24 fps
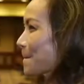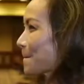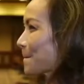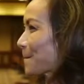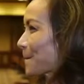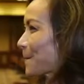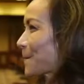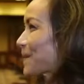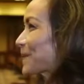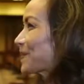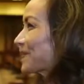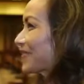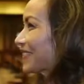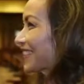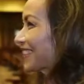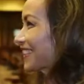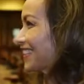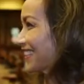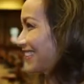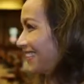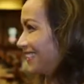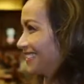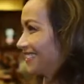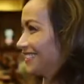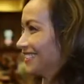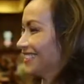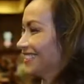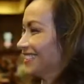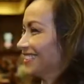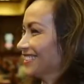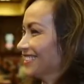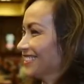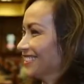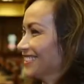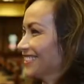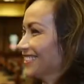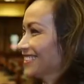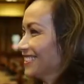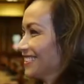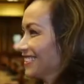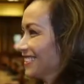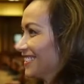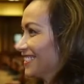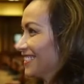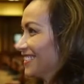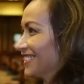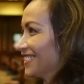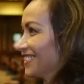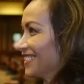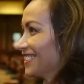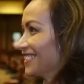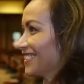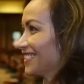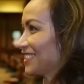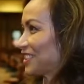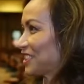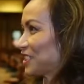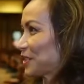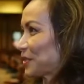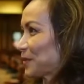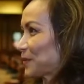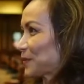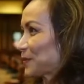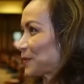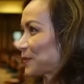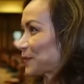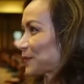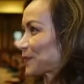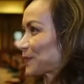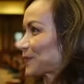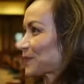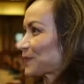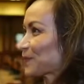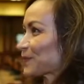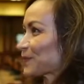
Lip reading: (silent)